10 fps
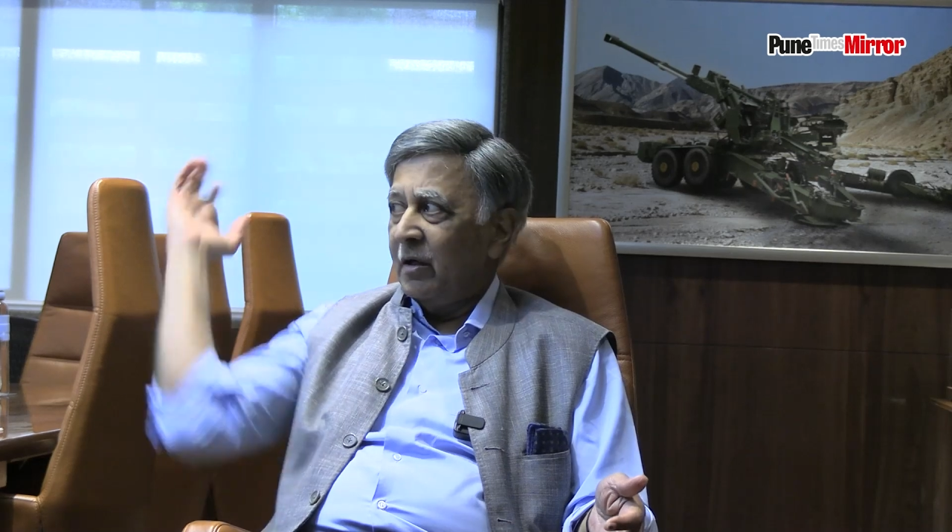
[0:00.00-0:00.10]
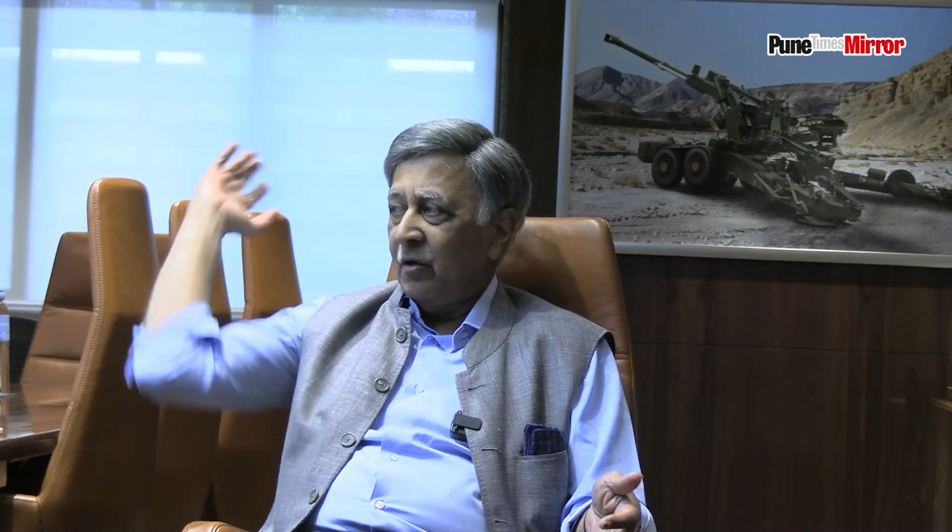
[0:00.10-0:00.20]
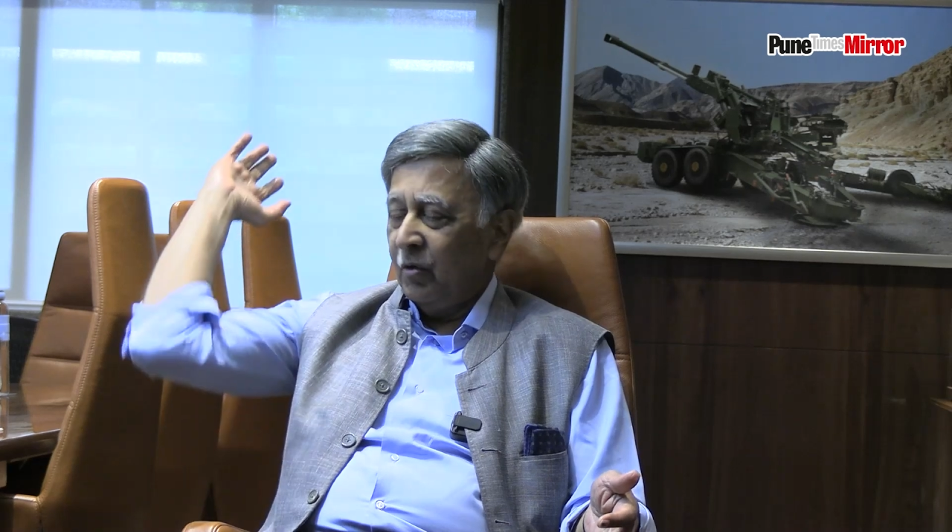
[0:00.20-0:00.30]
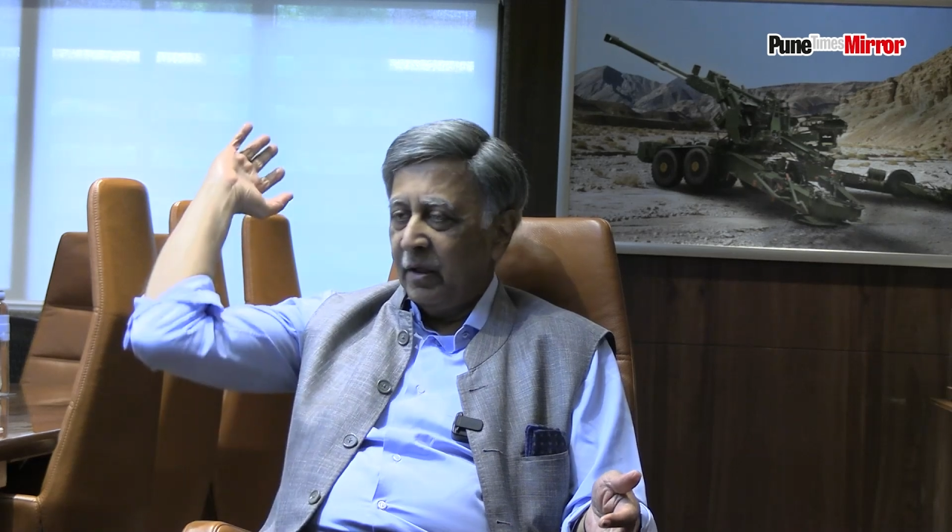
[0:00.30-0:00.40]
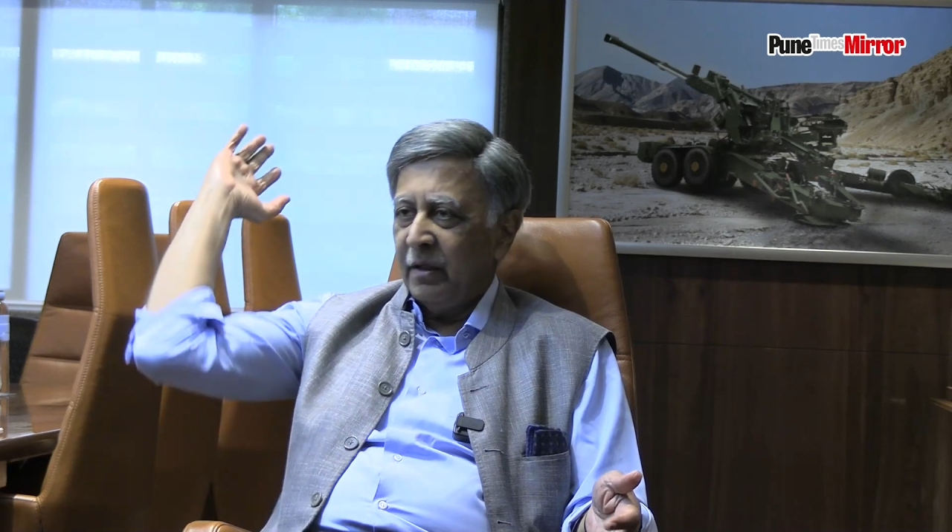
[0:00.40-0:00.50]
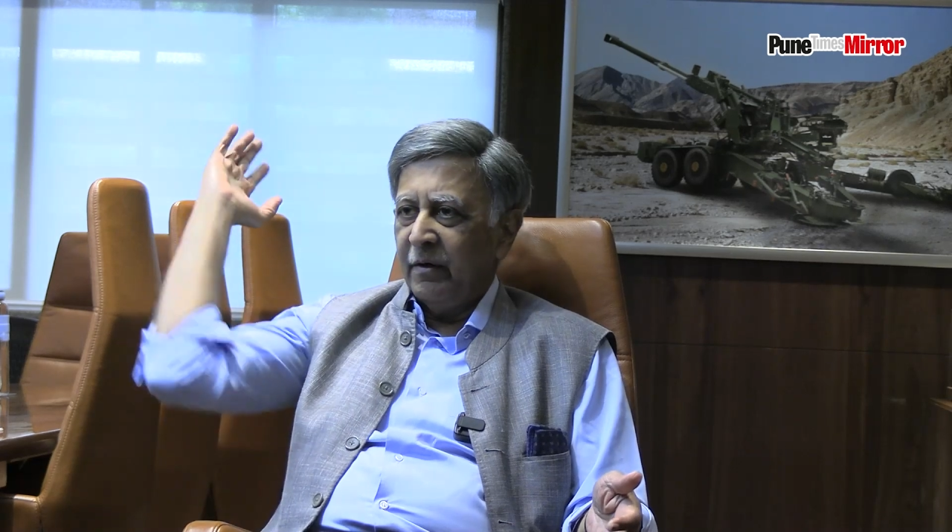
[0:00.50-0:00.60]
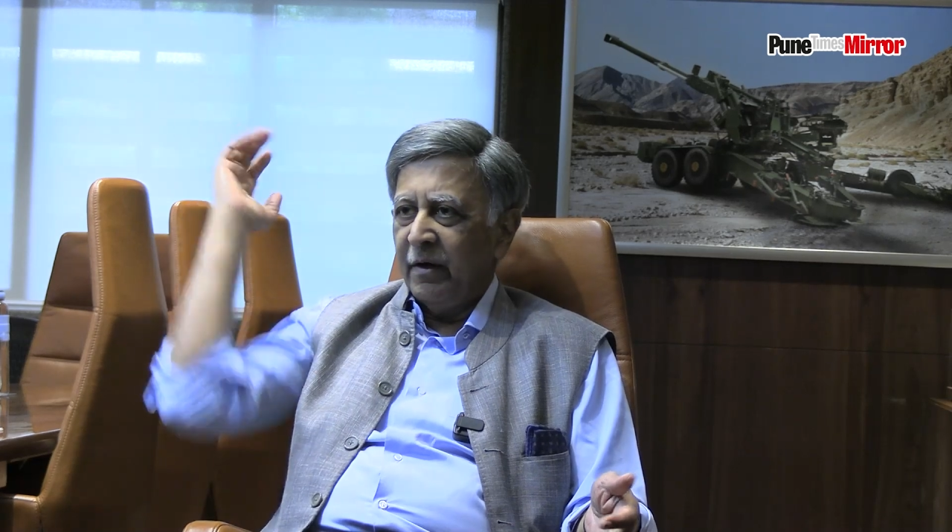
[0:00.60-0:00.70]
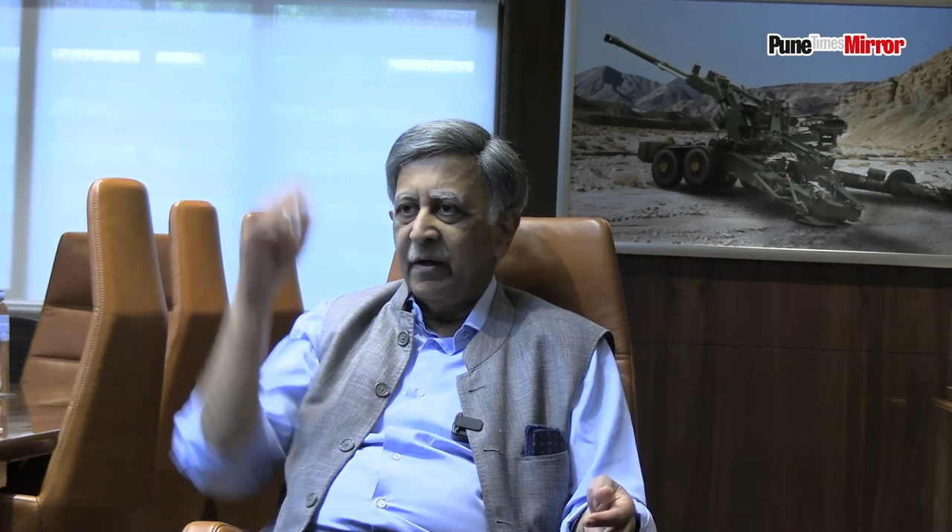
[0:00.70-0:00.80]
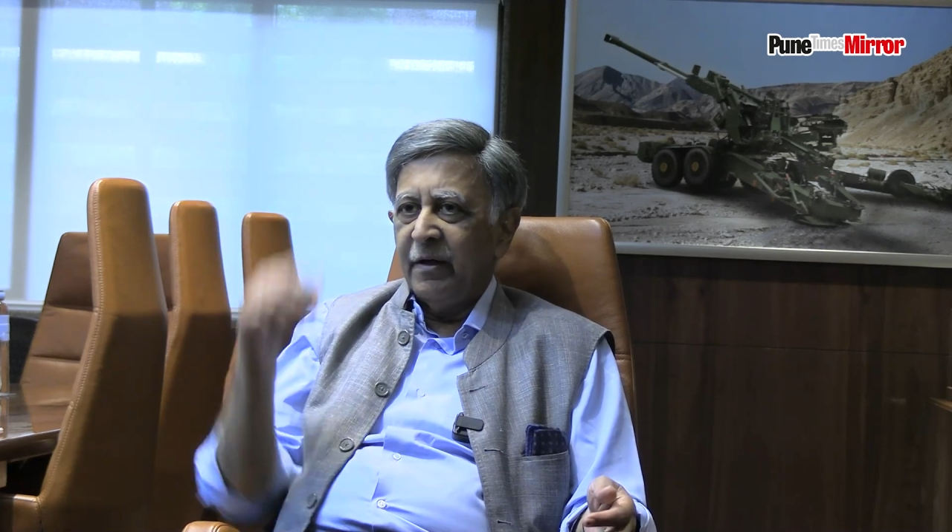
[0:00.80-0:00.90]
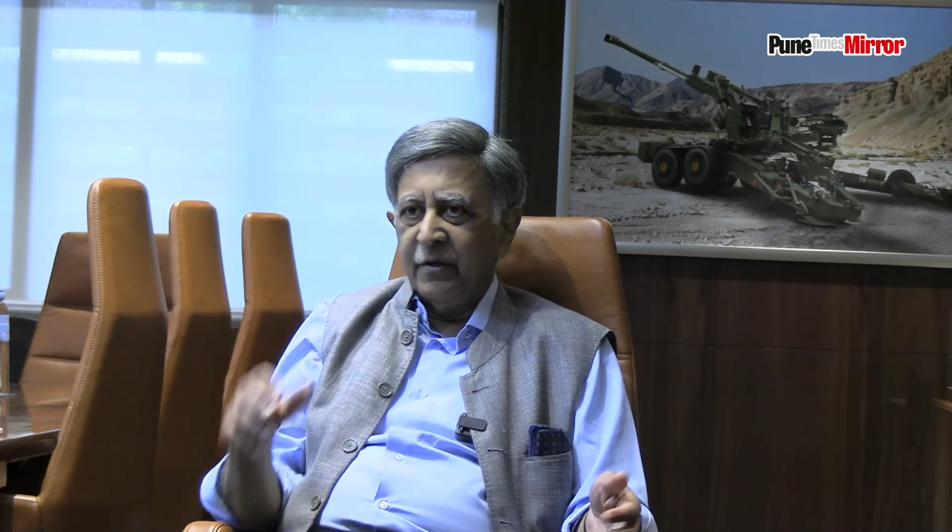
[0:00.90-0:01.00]
is right located
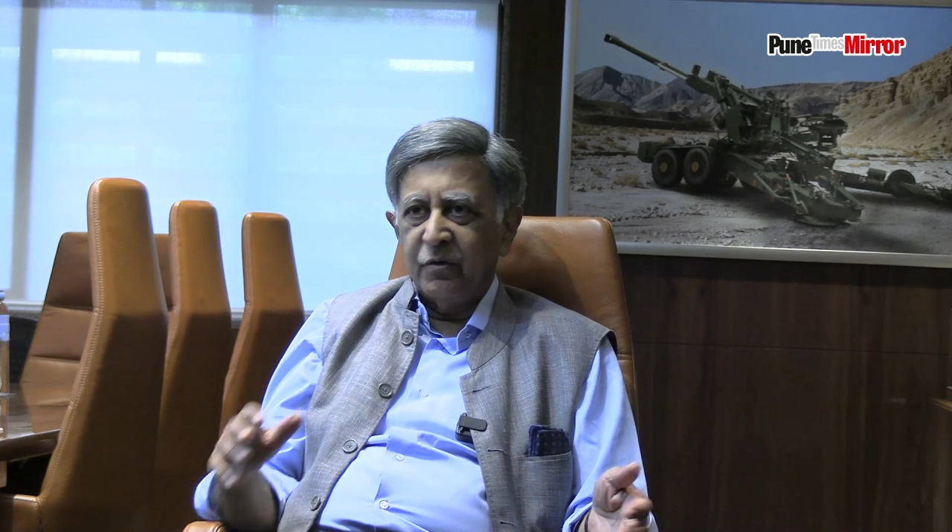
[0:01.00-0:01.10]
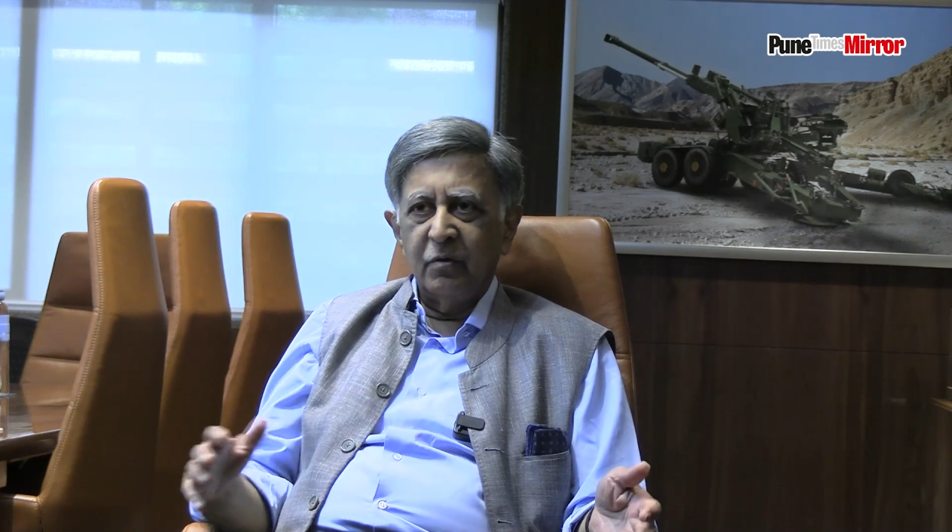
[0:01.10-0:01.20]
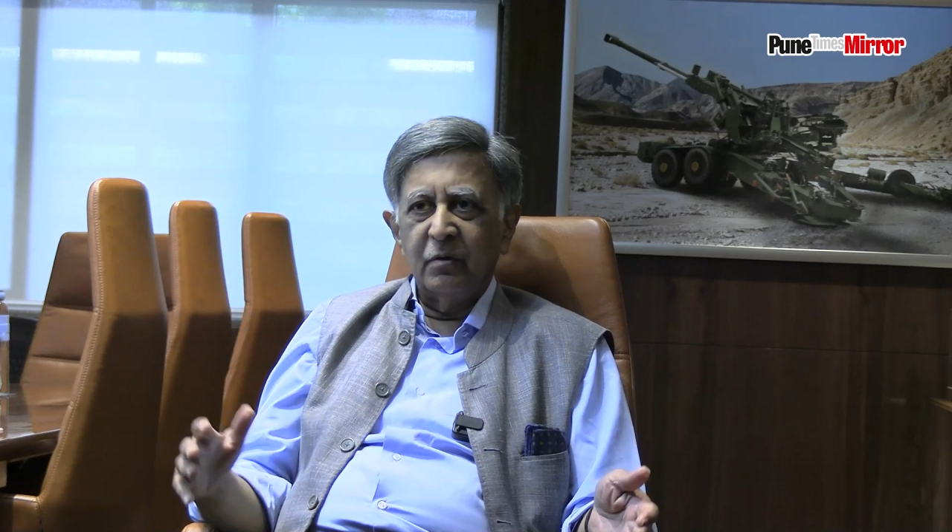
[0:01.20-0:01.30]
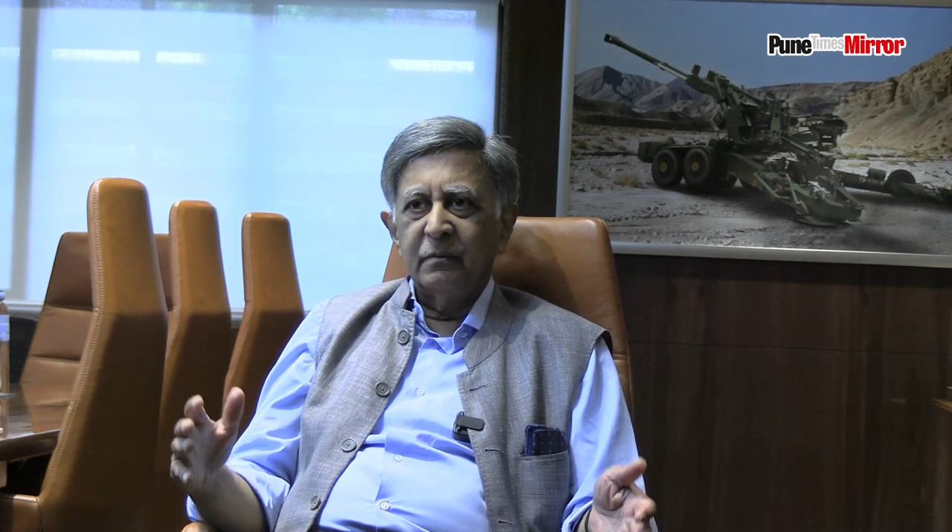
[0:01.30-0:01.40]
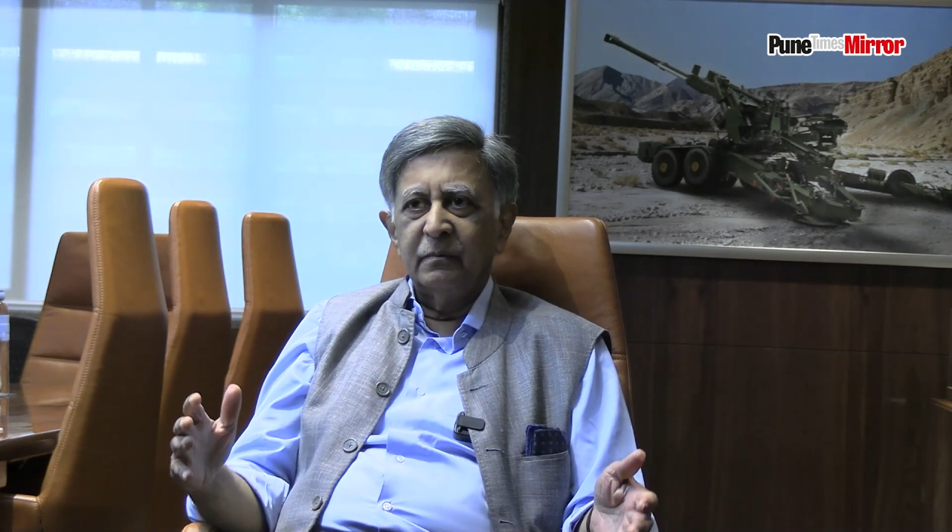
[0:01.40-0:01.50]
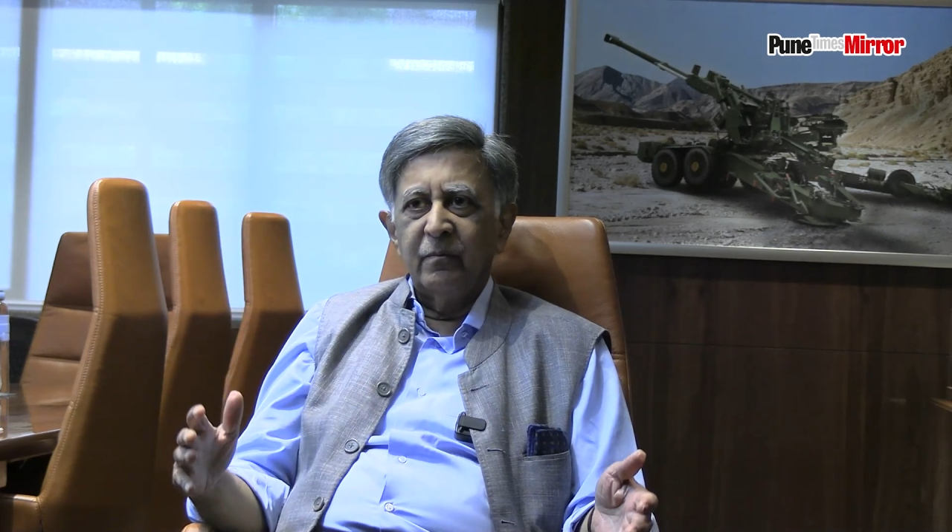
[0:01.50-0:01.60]
right next door.